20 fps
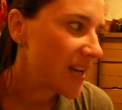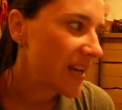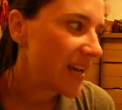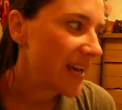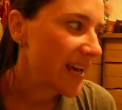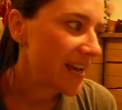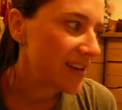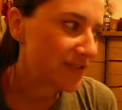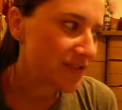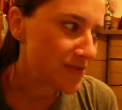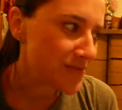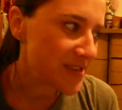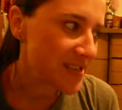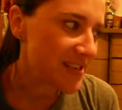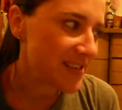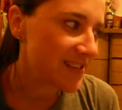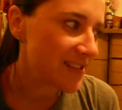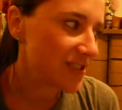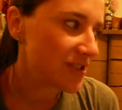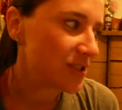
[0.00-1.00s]
And for
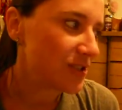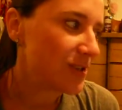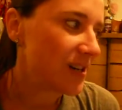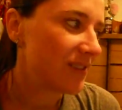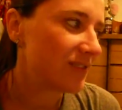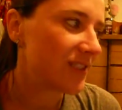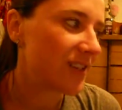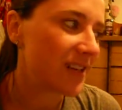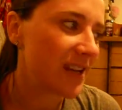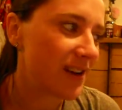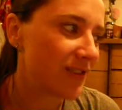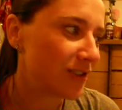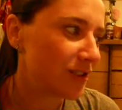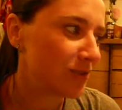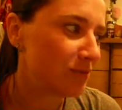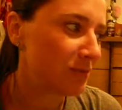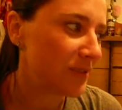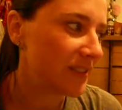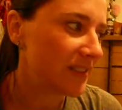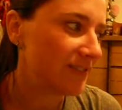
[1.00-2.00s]
me, you have not ever
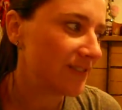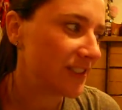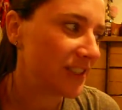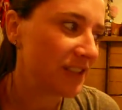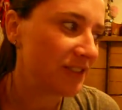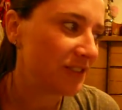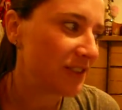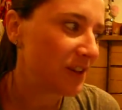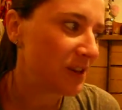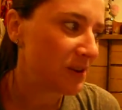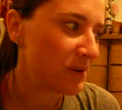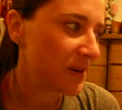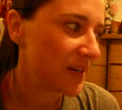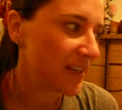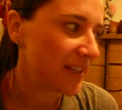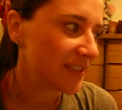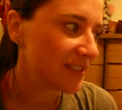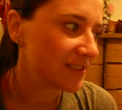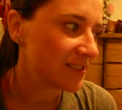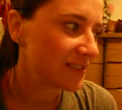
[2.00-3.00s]
been very far
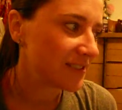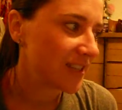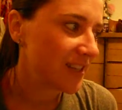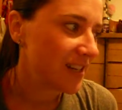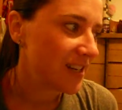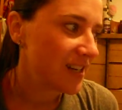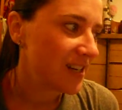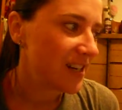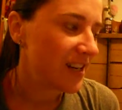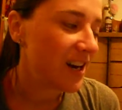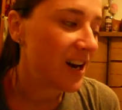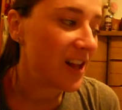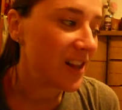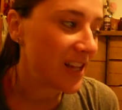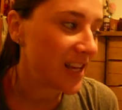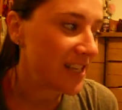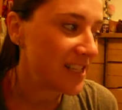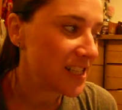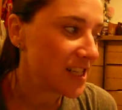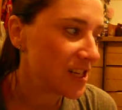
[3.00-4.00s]
away. All
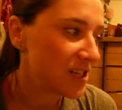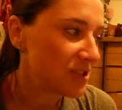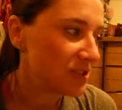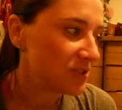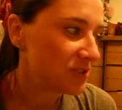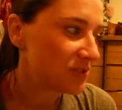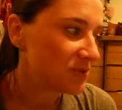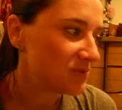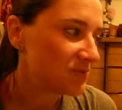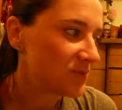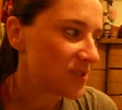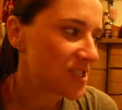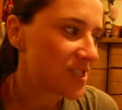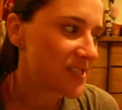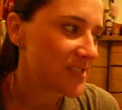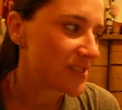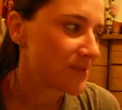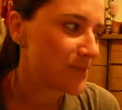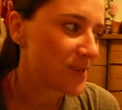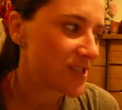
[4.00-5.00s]
I know, which
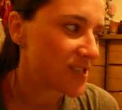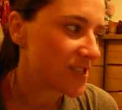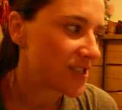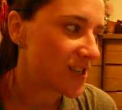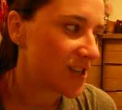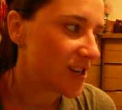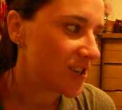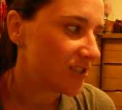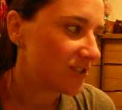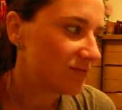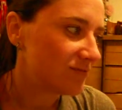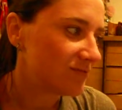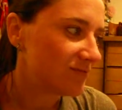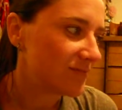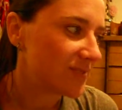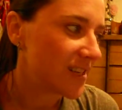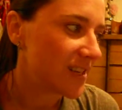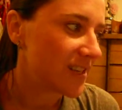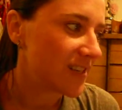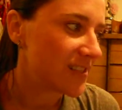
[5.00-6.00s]
isn't much at all,
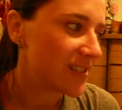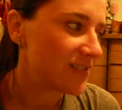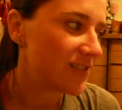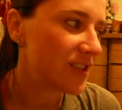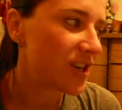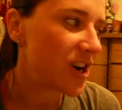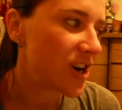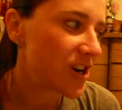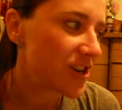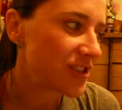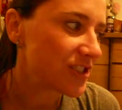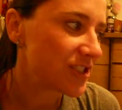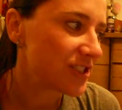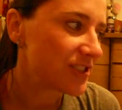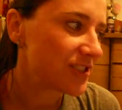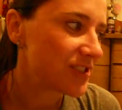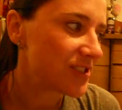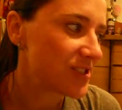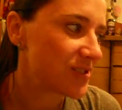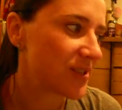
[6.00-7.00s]
and even harder
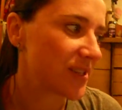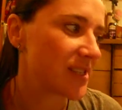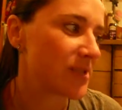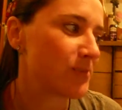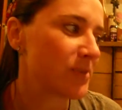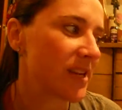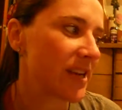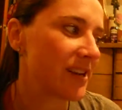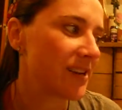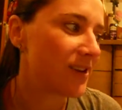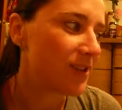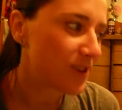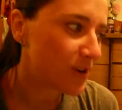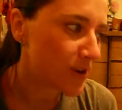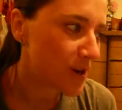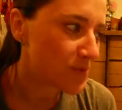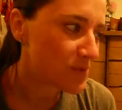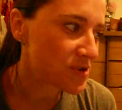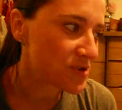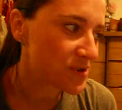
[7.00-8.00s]
to explain, although
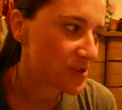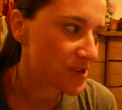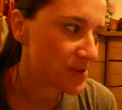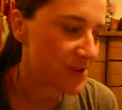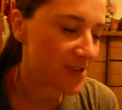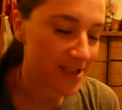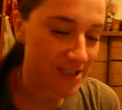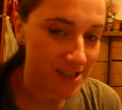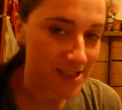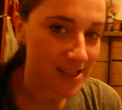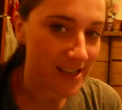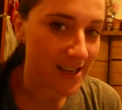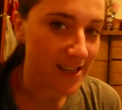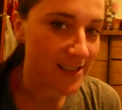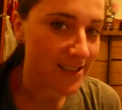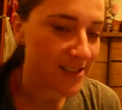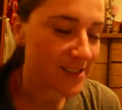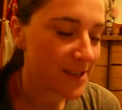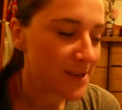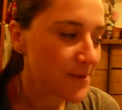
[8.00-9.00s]
I'm sure you
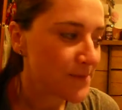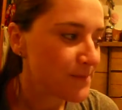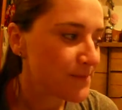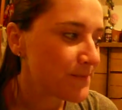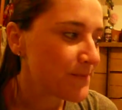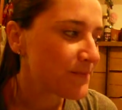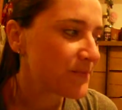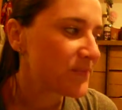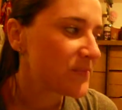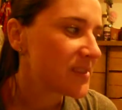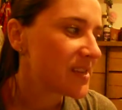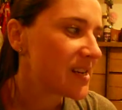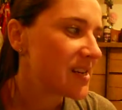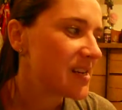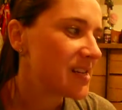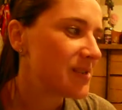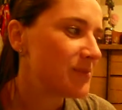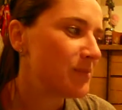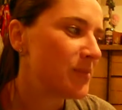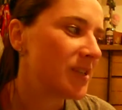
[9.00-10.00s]
understand.
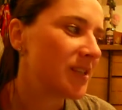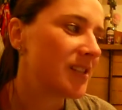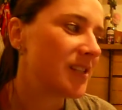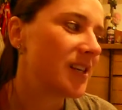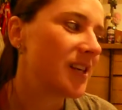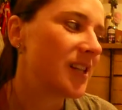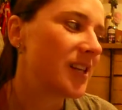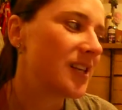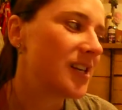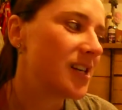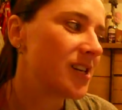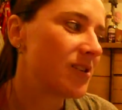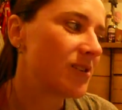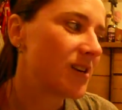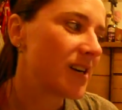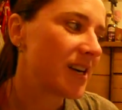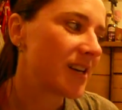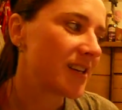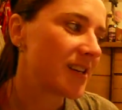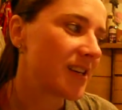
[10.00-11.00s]
But all I know,
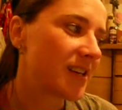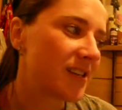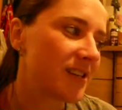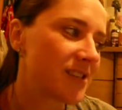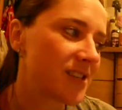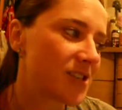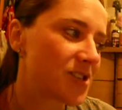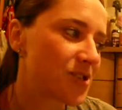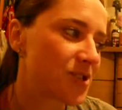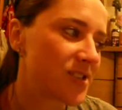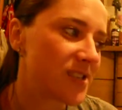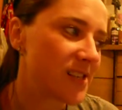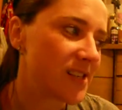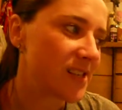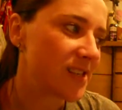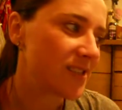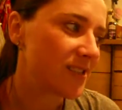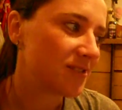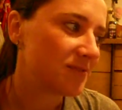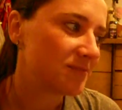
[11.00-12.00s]
I cannot touch or
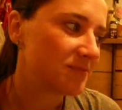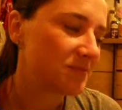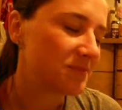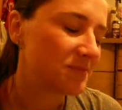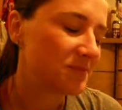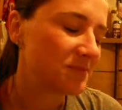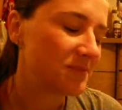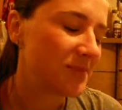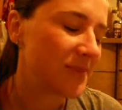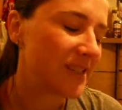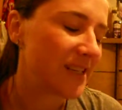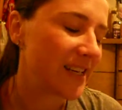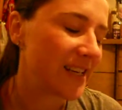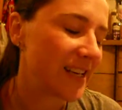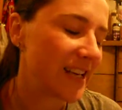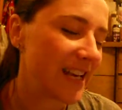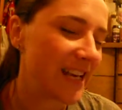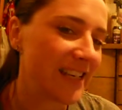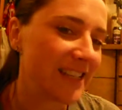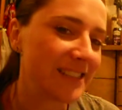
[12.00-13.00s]
see, but I
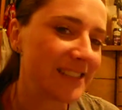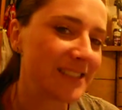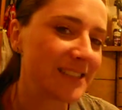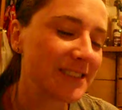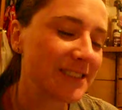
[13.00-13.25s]
can